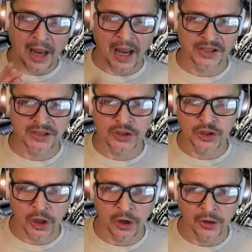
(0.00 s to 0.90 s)
as his
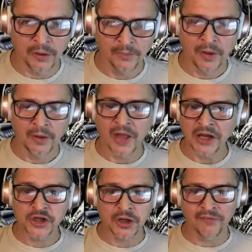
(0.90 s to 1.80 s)
attorney, they
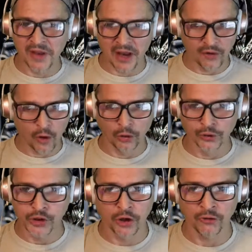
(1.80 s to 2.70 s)
should have never called
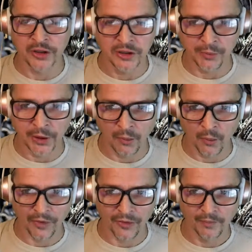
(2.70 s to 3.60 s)
a jury in to begin
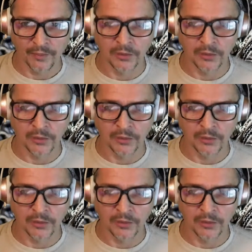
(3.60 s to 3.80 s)
with.